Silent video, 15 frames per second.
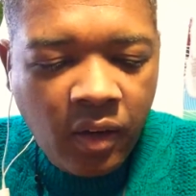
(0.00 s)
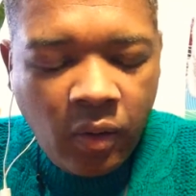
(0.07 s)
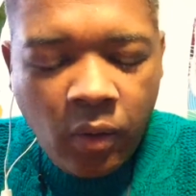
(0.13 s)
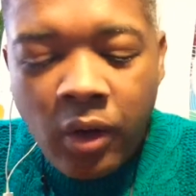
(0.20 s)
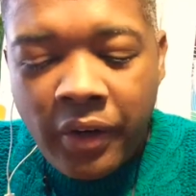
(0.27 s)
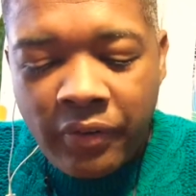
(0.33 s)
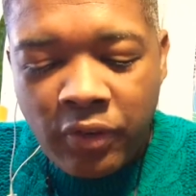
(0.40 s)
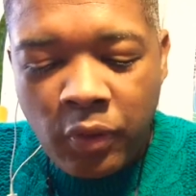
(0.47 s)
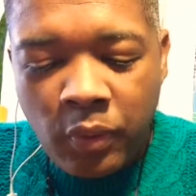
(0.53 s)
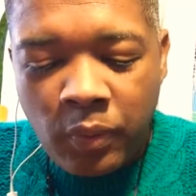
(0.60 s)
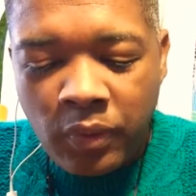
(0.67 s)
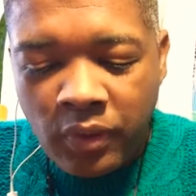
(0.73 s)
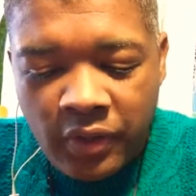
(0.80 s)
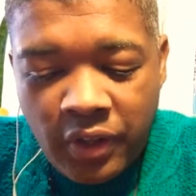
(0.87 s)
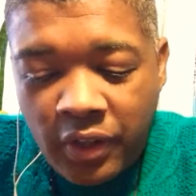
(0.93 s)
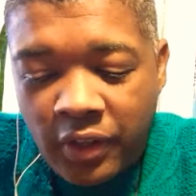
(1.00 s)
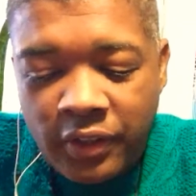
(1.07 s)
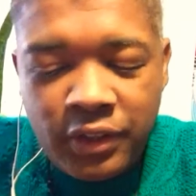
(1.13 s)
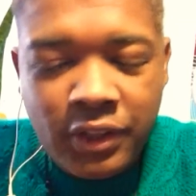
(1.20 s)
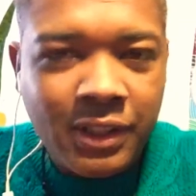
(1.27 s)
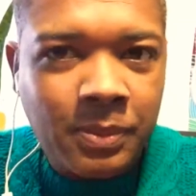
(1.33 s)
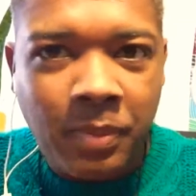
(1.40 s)
or if you're
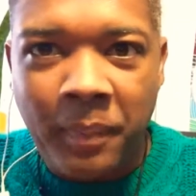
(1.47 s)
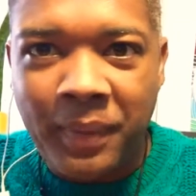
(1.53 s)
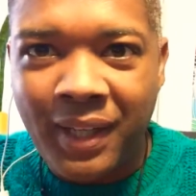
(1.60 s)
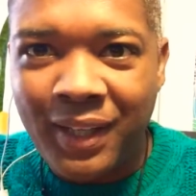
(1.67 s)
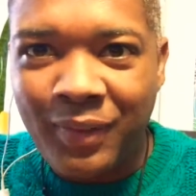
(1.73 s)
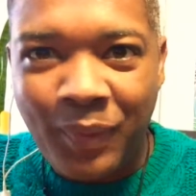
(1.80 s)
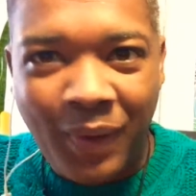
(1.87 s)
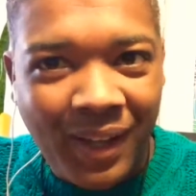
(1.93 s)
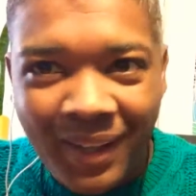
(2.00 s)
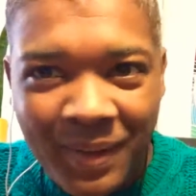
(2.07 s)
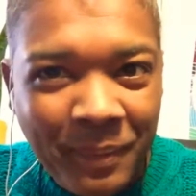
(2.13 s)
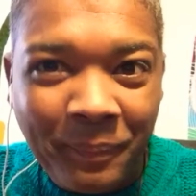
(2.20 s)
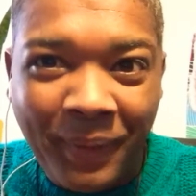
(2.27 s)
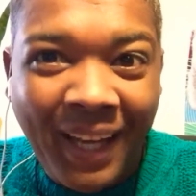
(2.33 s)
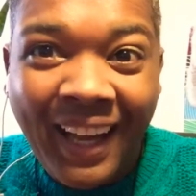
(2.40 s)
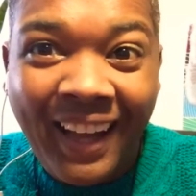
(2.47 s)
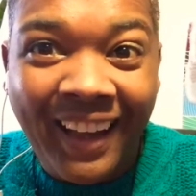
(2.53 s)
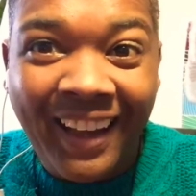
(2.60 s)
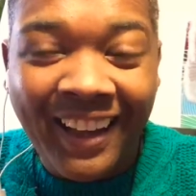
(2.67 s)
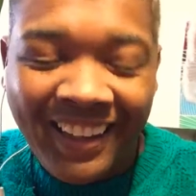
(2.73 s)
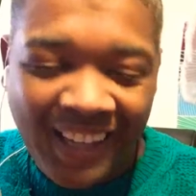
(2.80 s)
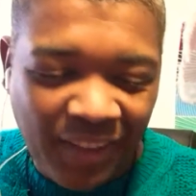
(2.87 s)
just popping in, welcome
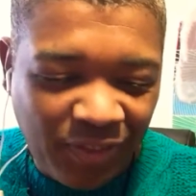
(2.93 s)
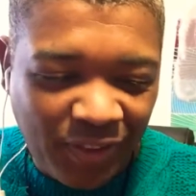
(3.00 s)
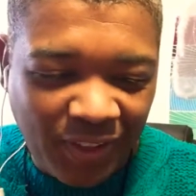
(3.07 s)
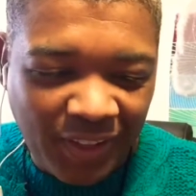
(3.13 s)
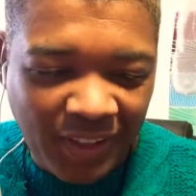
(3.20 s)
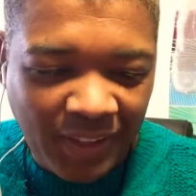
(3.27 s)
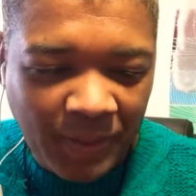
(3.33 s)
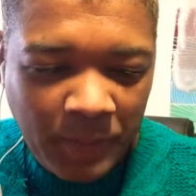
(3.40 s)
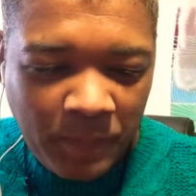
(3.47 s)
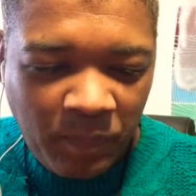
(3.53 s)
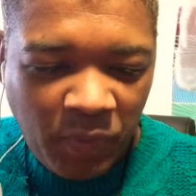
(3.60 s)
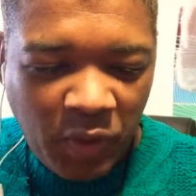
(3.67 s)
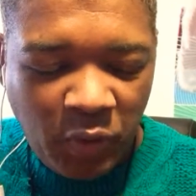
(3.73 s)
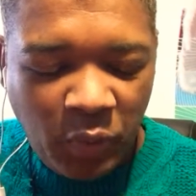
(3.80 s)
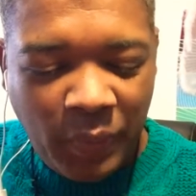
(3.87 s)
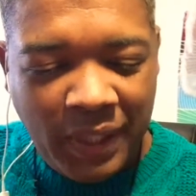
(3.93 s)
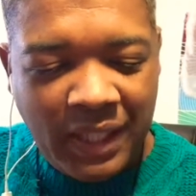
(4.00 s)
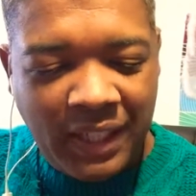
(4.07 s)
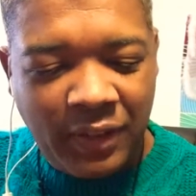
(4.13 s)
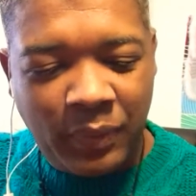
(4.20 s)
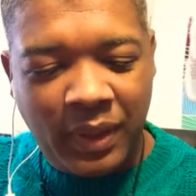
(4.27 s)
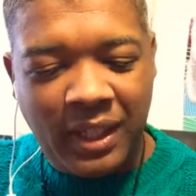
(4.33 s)
back. I've got a
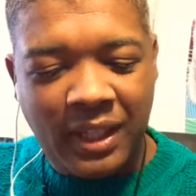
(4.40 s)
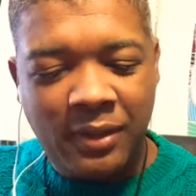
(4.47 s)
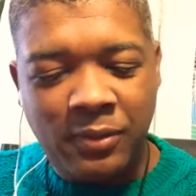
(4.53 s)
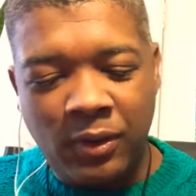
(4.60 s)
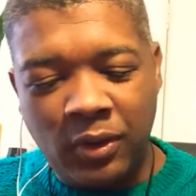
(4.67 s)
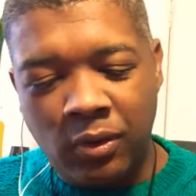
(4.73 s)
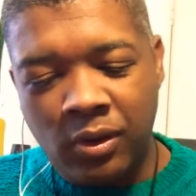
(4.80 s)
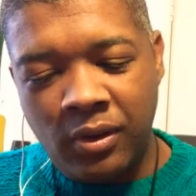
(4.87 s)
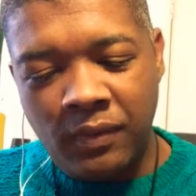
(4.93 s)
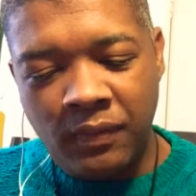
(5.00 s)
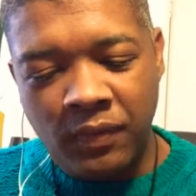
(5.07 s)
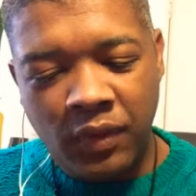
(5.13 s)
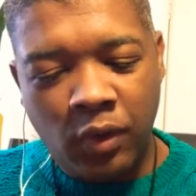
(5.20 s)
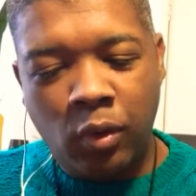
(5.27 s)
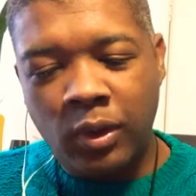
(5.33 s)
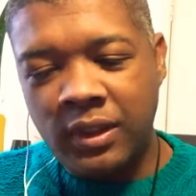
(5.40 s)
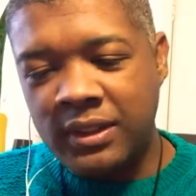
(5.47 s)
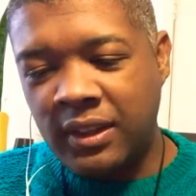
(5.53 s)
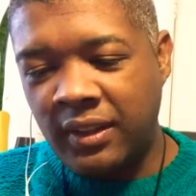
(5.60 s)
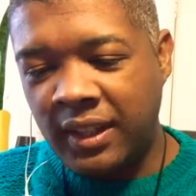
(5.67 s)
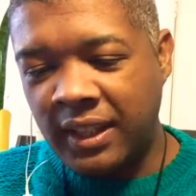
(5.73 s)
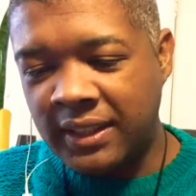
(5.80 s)
weekly reading for all the
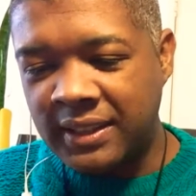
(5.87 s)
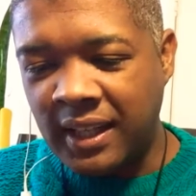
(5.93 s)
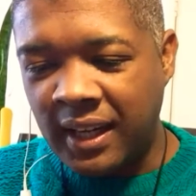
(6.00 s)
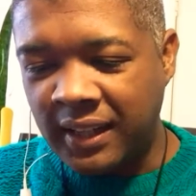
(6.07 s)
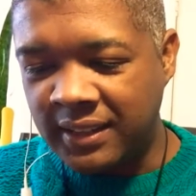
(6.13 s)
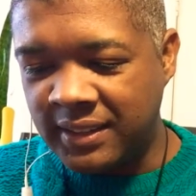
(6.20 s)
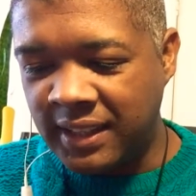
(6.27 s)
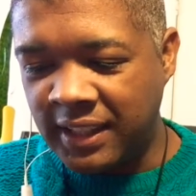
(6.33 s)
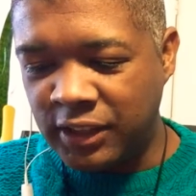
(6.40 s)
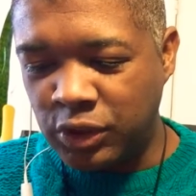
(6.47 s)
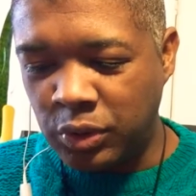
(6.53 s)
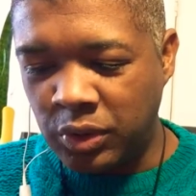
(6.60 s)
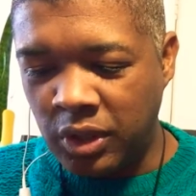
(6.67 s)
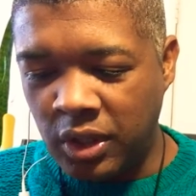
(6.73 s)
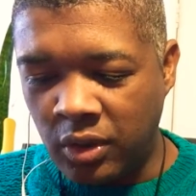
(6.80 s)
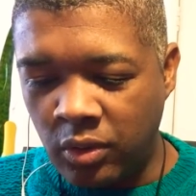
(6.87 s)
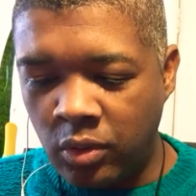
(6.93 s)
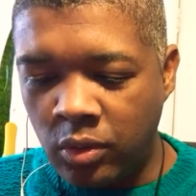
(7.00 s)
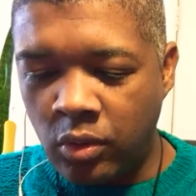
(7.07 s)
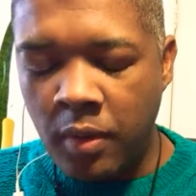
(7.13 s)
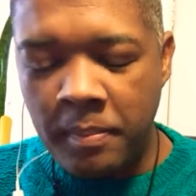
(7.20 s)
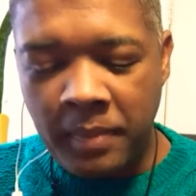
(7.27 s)
zodiac signs, as you
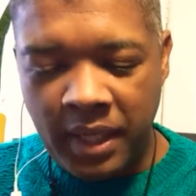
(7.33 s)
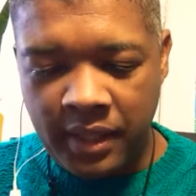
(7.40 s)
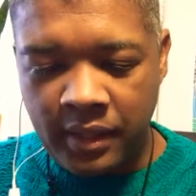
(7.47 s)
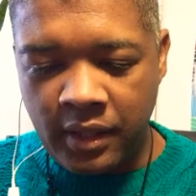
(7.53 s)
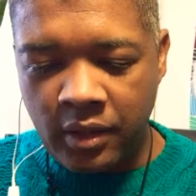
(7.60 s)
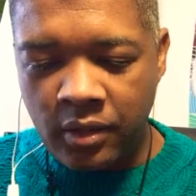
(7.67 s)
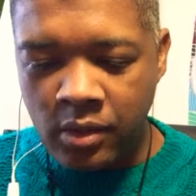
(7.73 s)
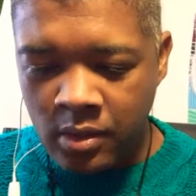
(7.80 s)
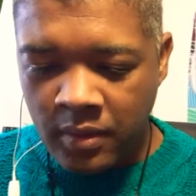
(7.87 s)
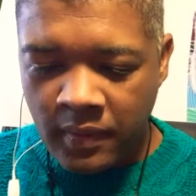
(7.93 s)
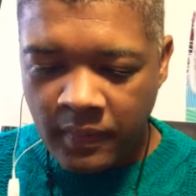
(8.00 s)
know or may know,